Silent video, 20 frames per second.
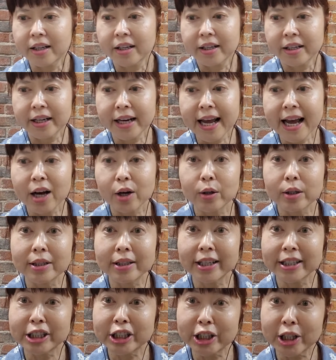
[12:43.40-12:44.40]
Now
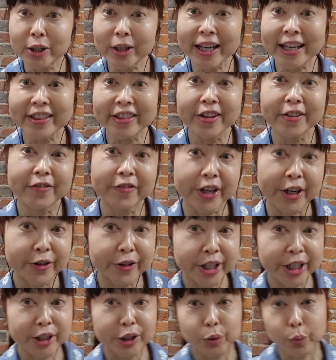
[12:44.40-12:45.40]
let's look at the
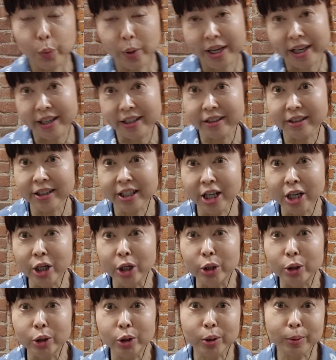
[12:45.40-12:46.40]
various ways
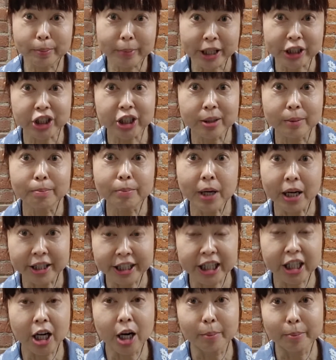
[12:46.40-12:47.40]
to measure
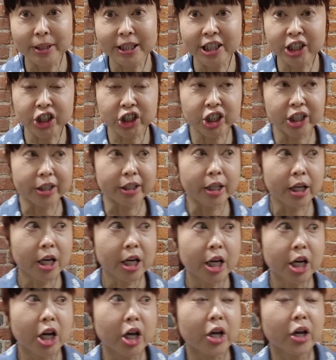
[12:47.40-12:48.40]
body composition.
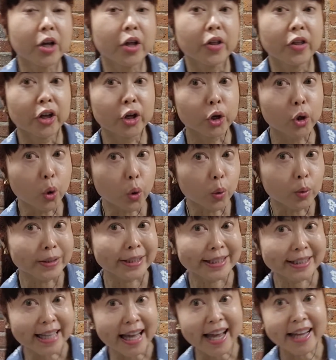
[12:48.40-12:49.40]
The gold
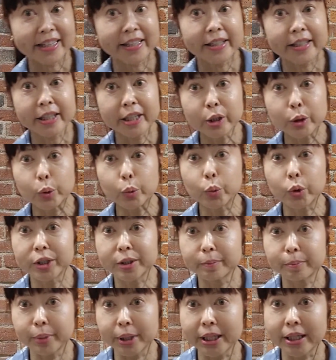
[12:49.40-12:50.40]
standard
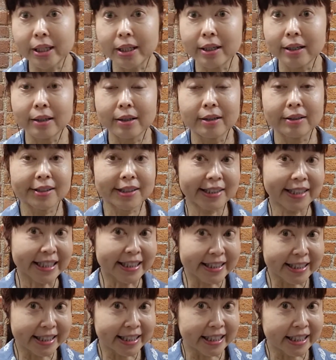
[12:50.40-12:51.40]
would be
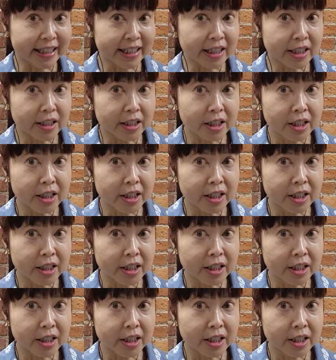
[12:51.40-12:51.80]
CT